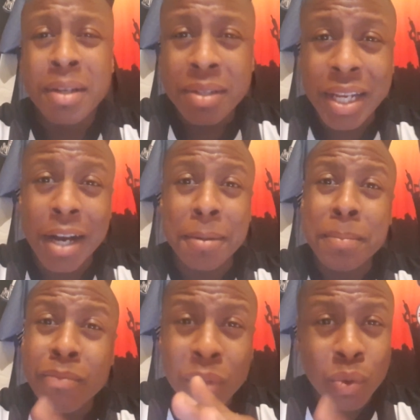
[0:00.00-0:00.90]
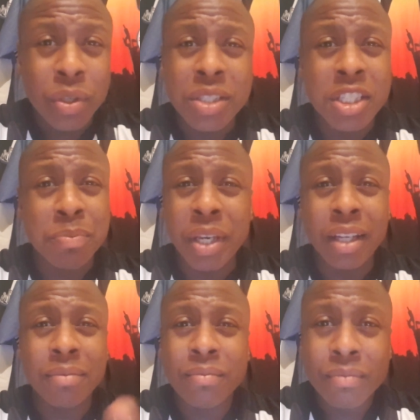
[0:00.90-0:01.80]
Now, what does this
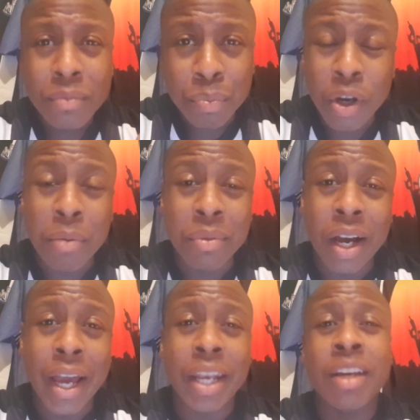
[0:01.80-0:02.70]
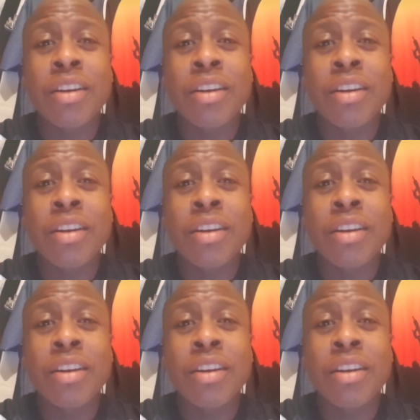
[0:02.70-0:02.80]
mean? Bottom line,